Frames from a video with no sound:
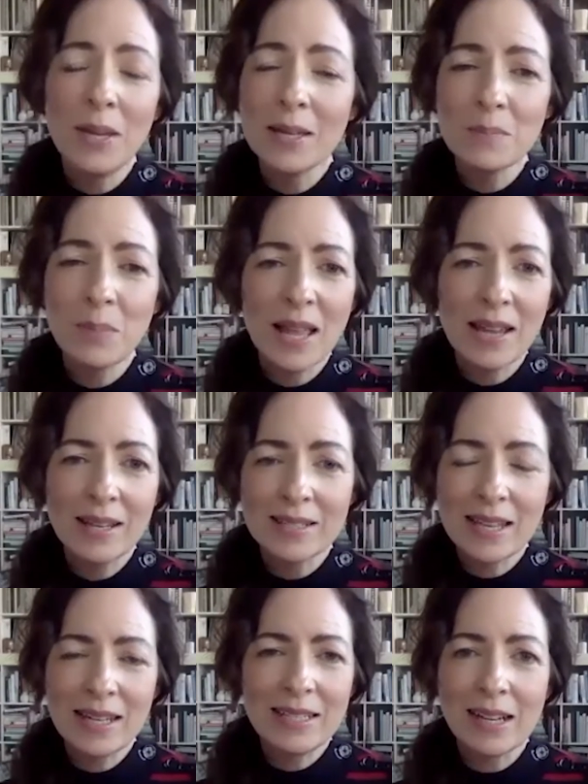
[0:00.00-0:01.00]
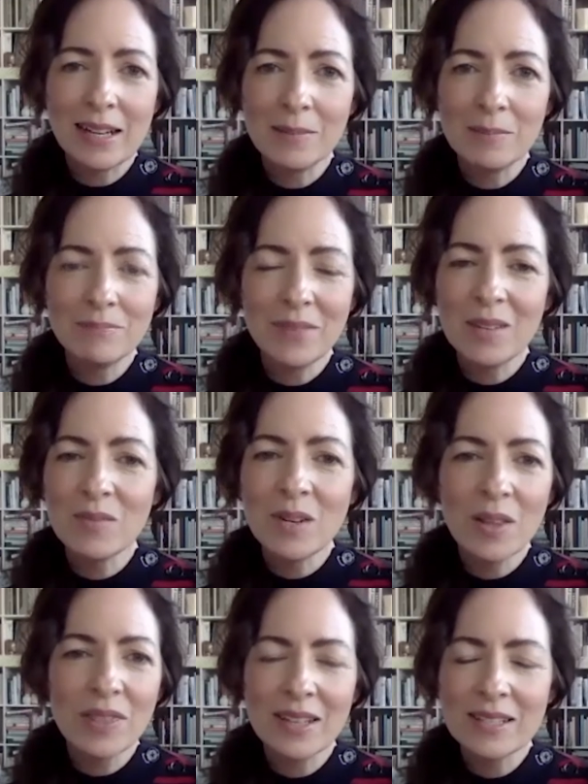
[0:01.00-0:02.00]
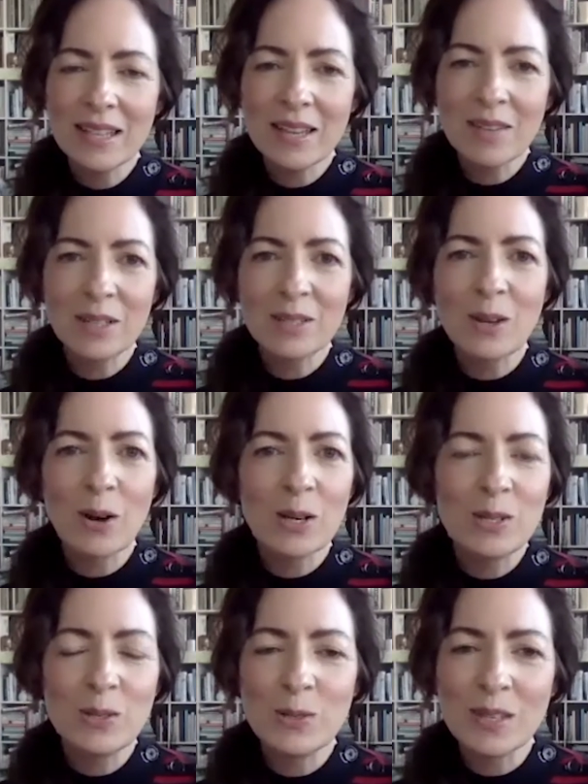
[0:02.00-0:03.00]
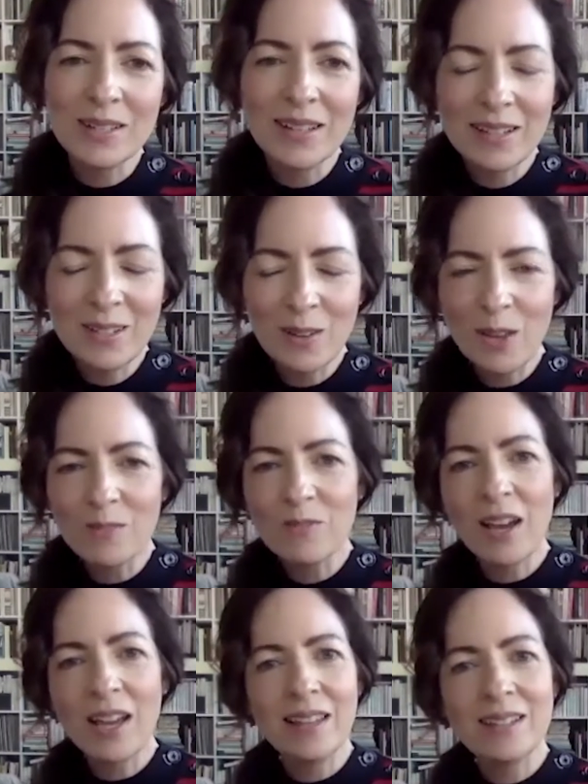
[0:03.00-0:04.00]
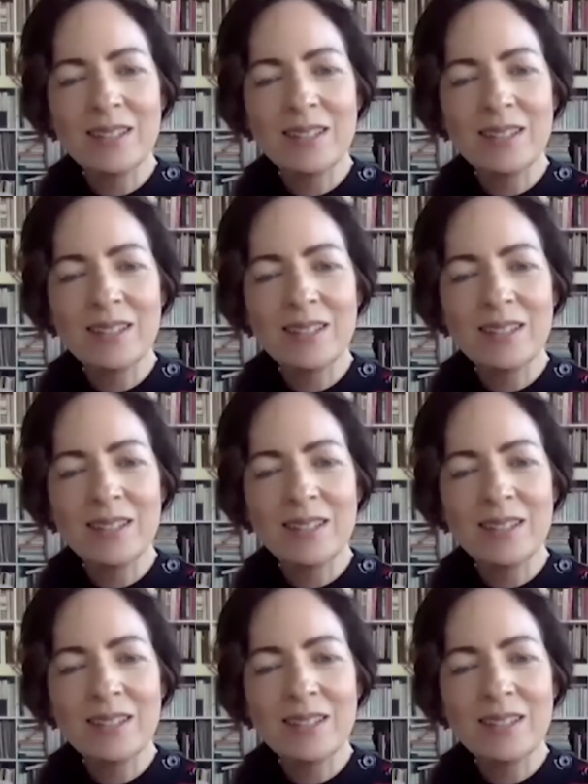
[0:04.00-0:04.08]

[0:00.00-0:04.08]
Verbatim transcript: pig and blankets anytime, even on Thanksgiving. Sorry, Susan. I know that. I